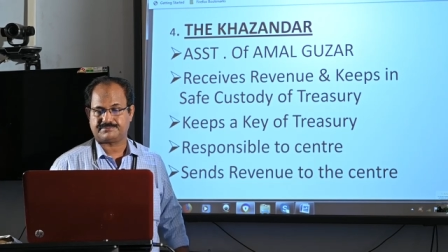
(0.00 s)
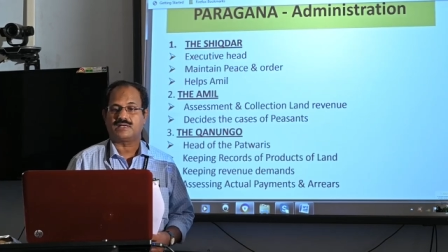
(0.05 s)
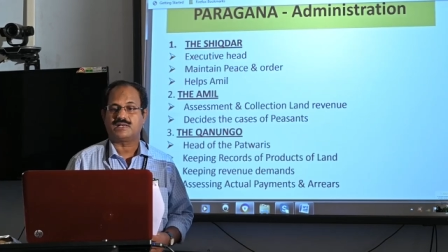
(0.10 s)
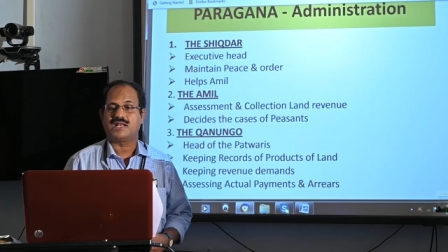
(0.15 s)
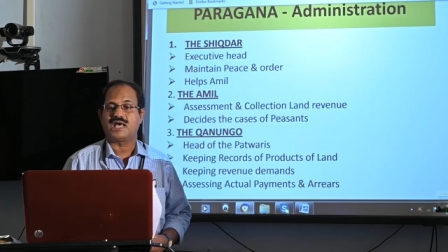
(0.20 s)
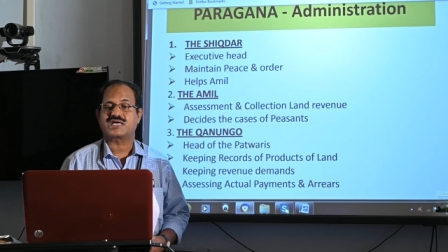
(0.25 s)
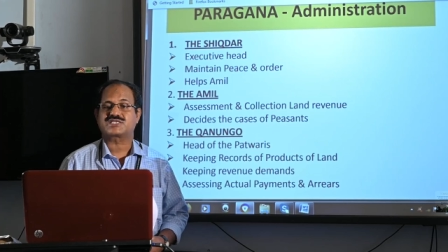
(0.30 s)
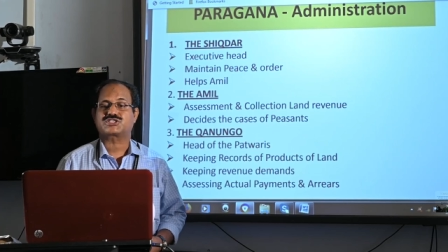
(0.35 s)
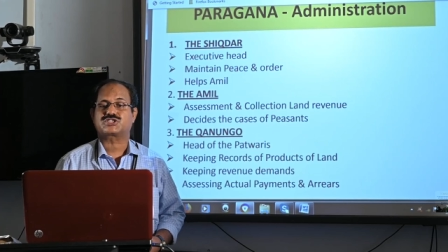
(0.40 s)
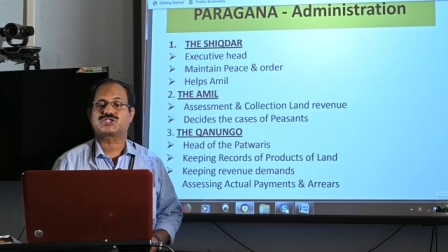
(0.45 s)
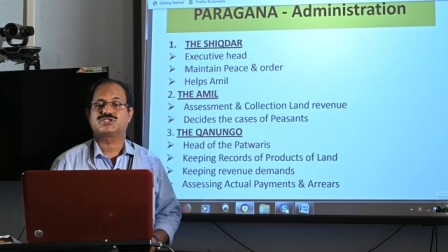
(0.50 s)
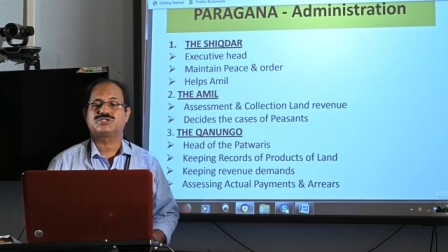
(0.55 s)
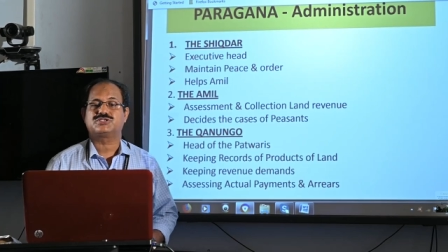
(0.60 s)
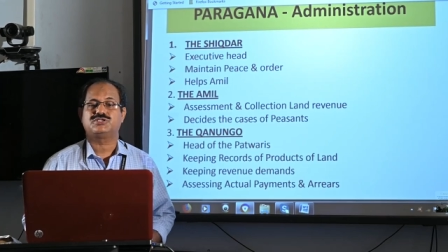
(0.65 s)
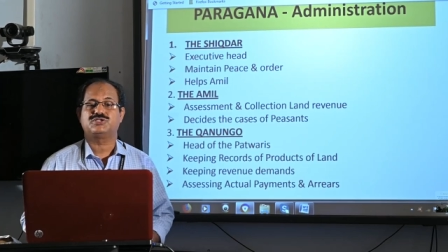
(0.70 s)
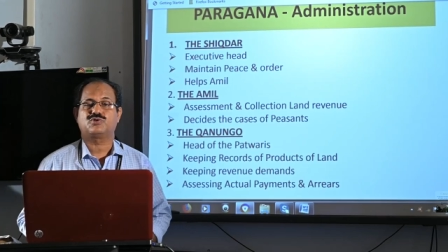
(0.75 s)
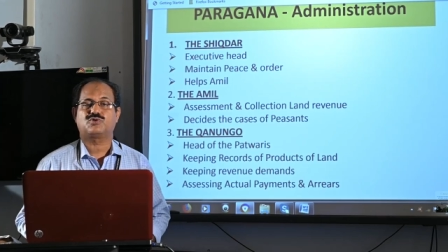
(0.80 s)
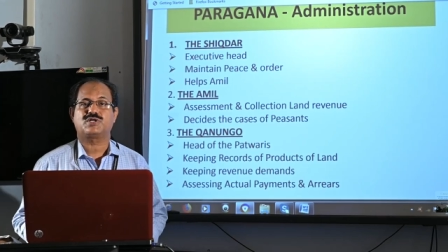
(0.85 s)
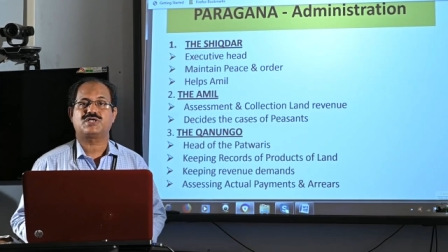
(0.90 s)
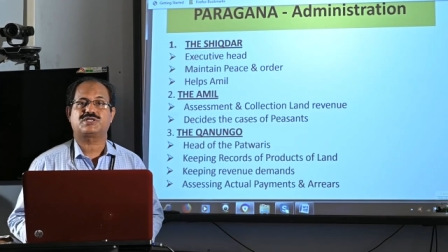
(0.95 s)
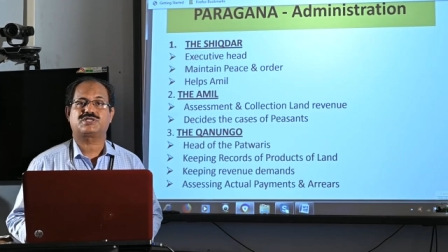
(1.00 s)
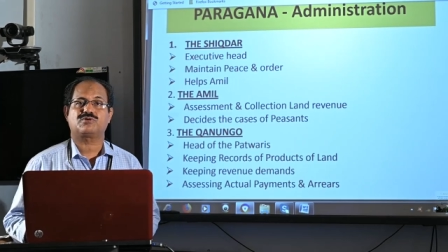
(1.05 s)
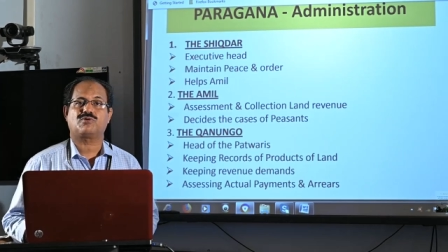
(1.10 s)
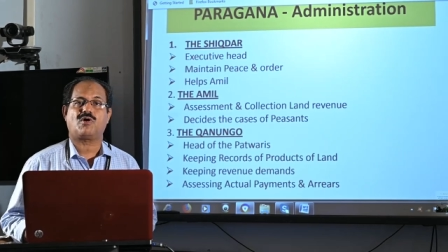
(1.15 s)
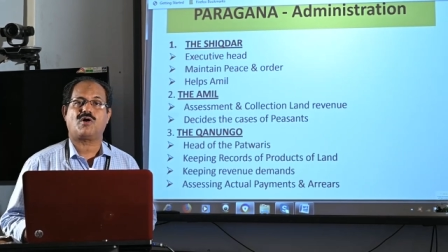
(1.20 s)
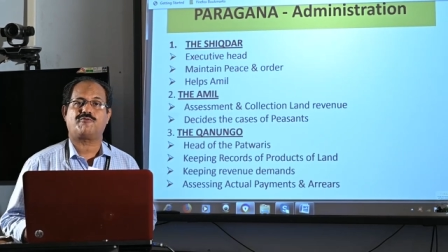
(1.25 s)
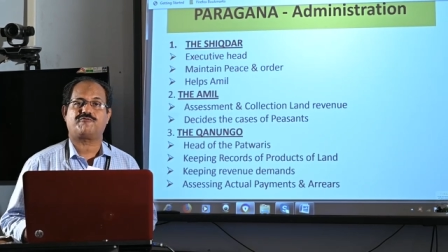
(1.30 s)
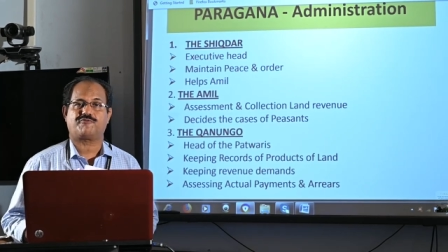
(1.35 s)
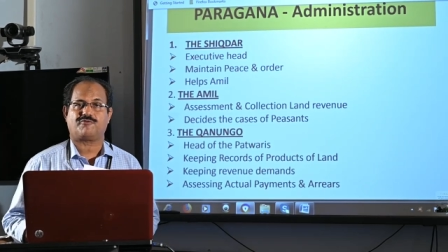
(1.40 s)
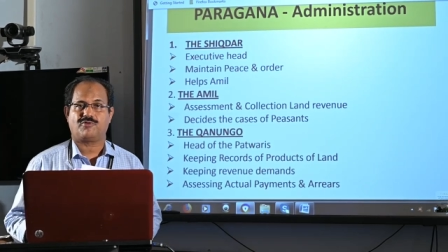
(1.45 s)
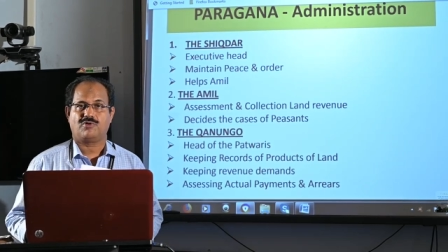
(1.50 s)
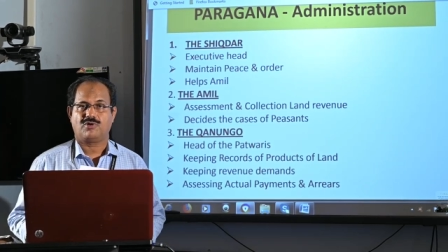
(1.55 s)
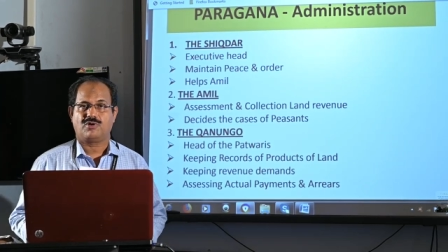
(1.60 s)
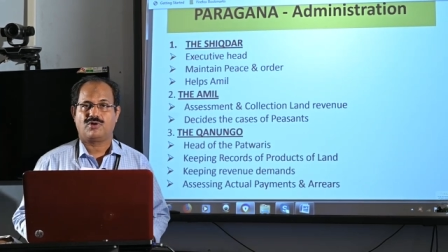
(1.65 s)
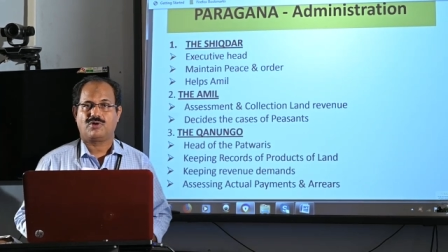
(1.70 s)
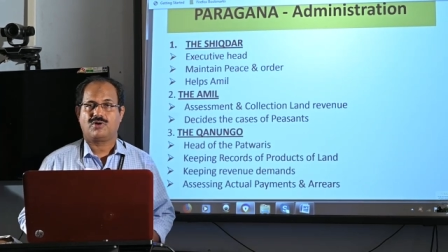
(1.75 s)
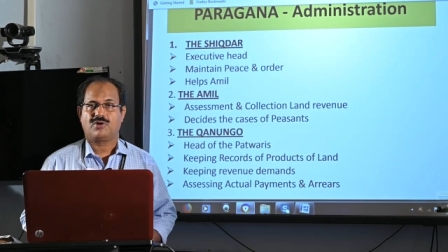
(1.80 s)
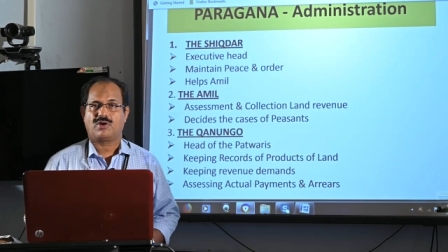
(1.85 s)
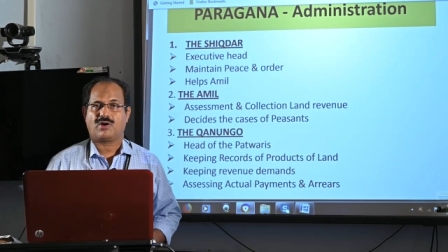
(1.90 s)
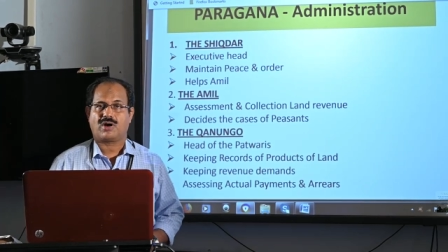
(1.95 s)
Next unit of
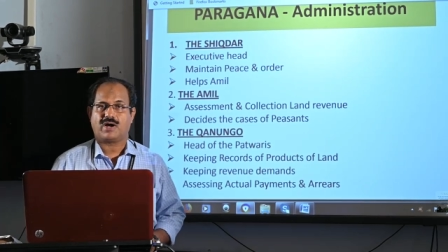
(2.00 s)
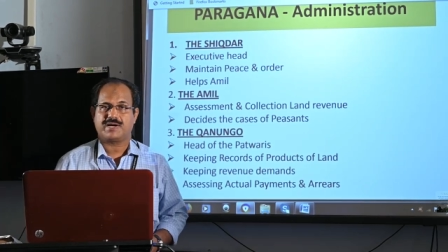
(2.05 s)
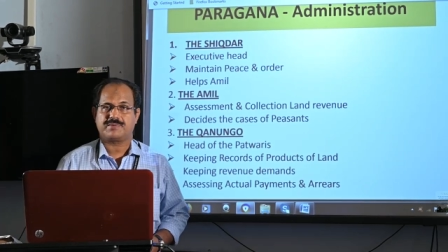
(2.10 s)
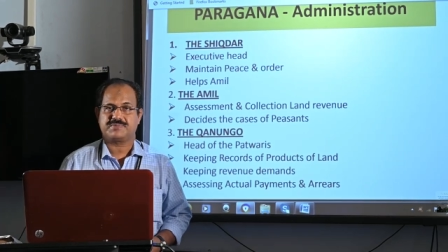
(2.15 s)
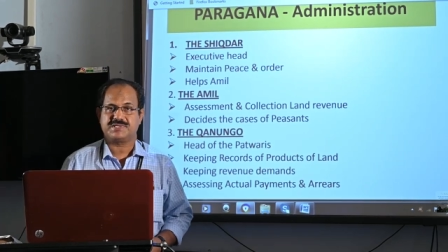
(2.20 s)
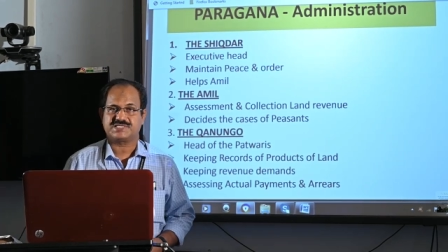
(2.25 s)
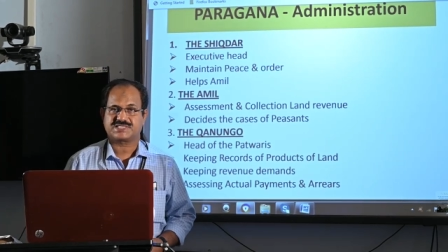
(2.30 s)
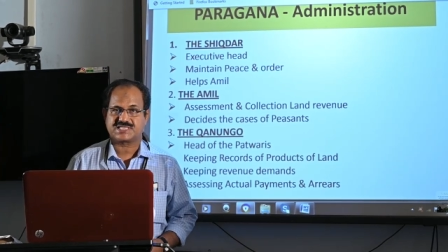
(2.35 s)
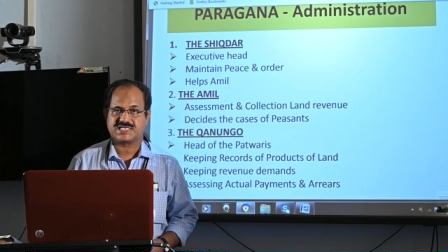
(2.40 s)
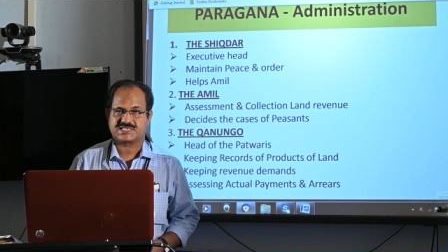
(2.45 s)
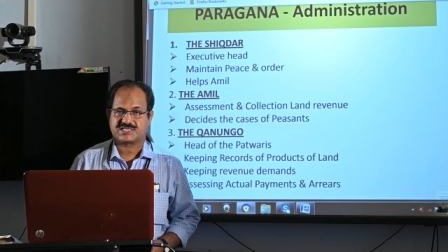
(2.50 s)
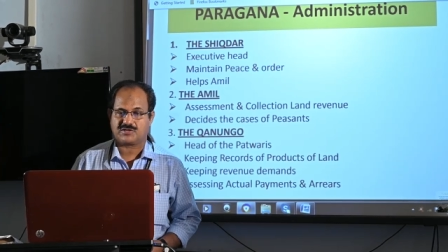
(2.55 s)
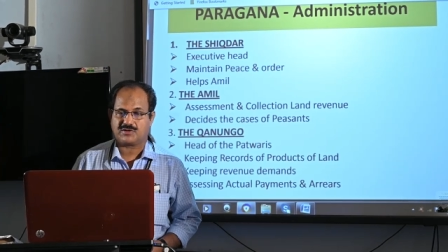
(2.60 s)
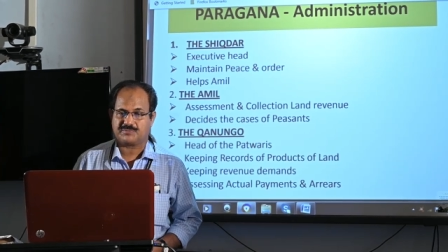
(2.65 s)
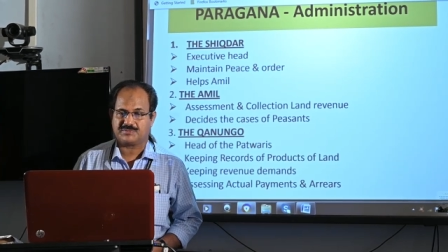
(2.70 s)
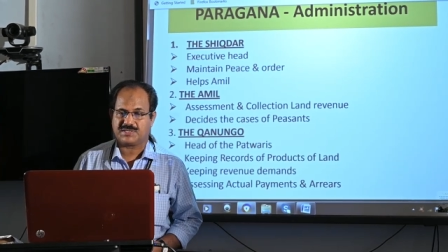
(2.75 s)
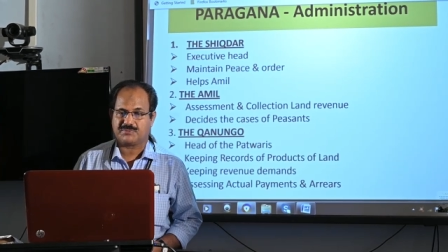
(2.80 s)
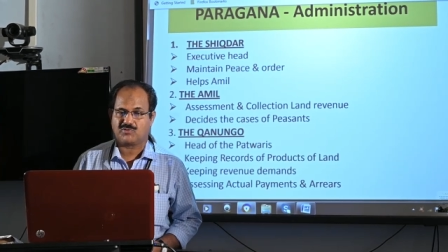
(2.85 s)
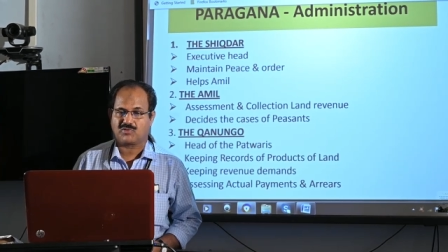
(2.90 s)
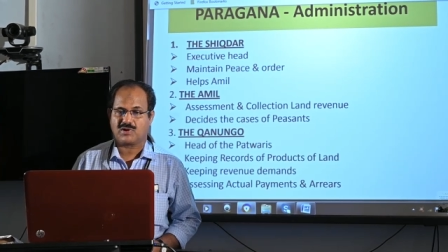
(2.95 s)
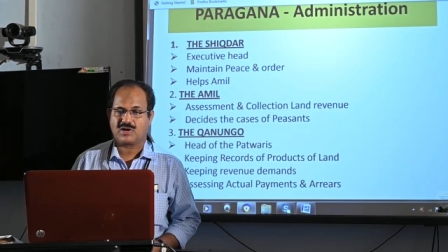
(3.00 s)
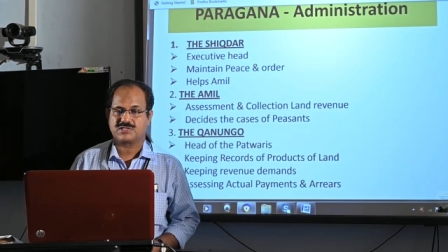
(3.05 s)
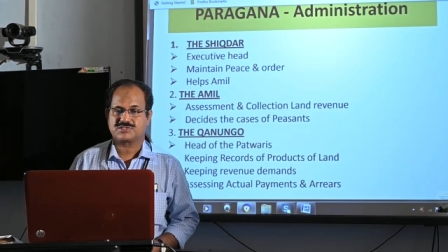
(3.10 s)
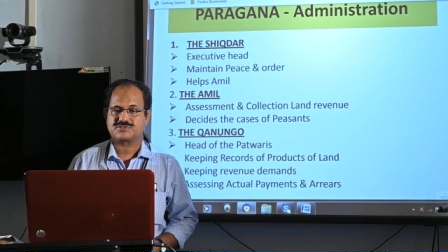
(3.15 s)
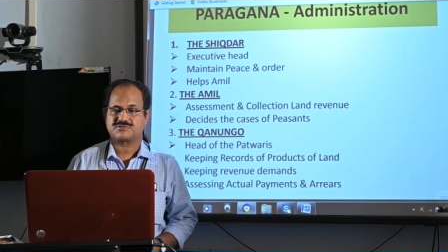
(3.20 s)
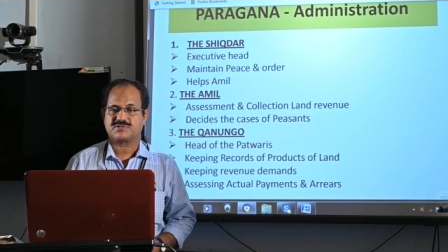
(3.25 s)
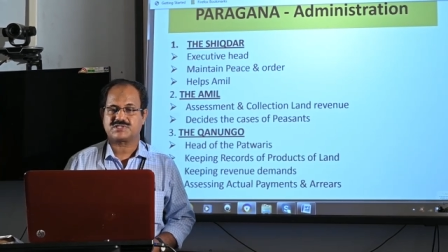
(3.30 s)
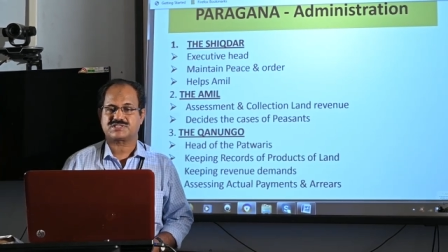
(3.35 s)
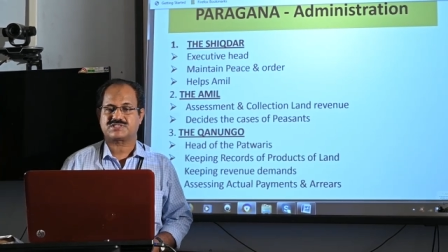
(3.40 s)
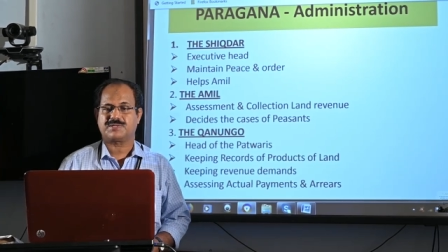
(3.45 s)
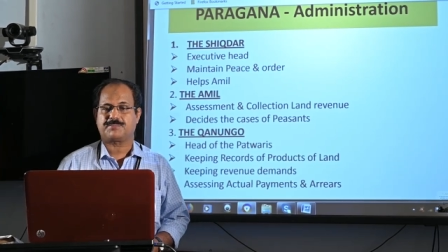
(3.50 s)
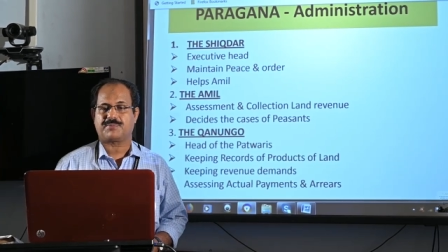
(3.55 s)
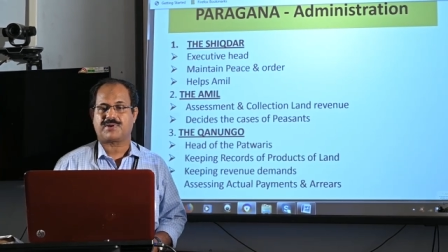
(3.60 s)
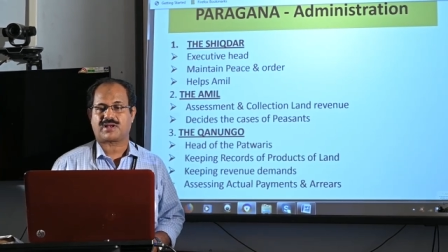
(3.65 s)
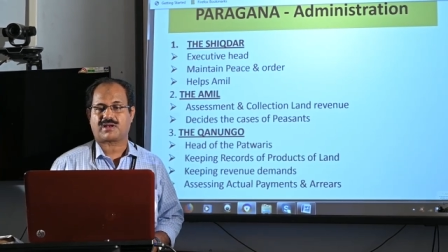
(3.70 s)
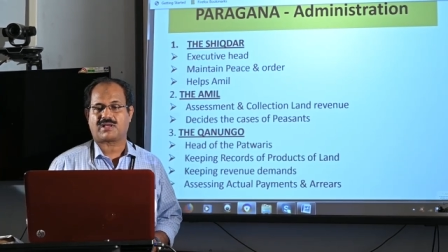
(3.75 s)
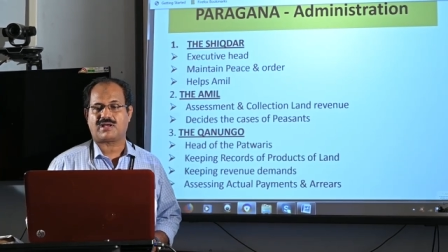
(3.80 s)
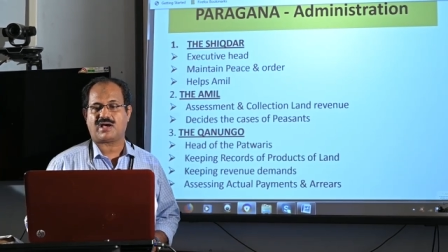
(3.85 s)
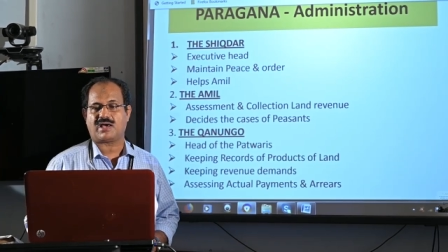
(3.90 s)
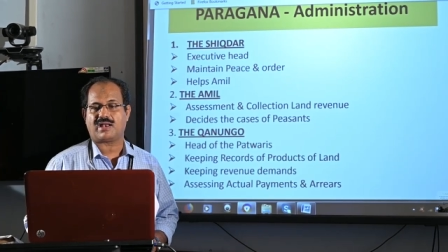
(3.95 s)
administration of the Mughals was the
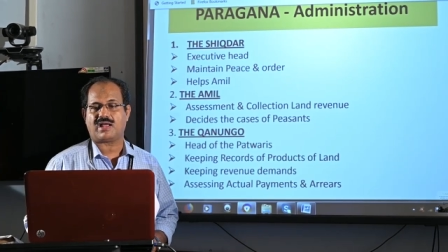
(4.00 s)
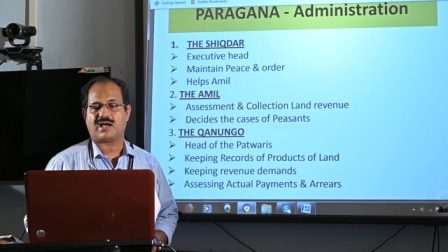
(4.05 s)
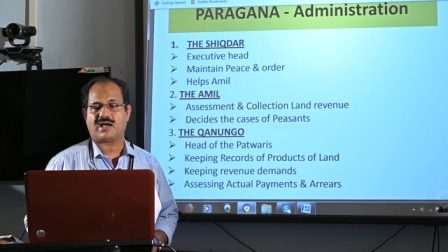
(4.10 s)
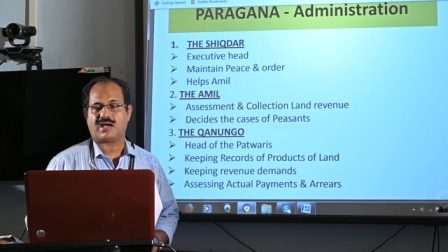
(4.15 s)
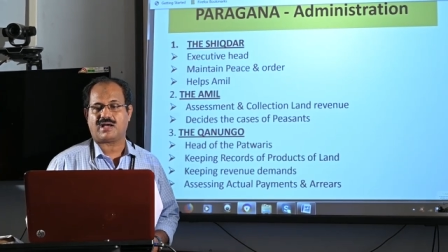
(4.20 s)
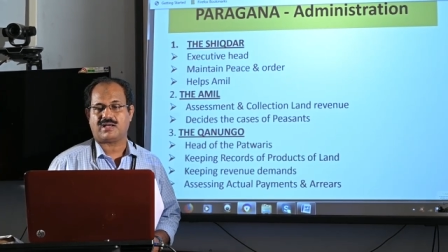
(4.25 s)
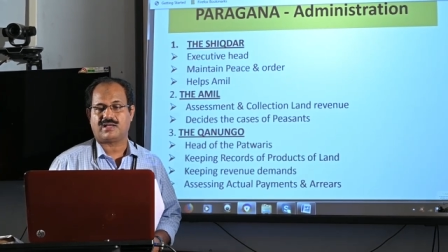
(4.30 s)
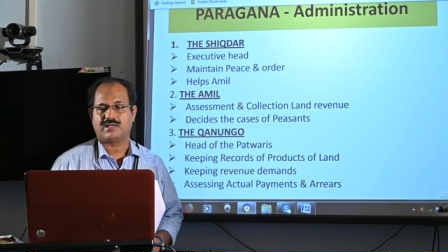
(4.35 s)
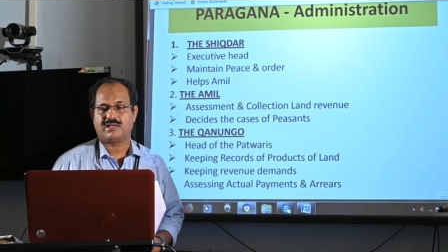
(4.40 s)
Pargana.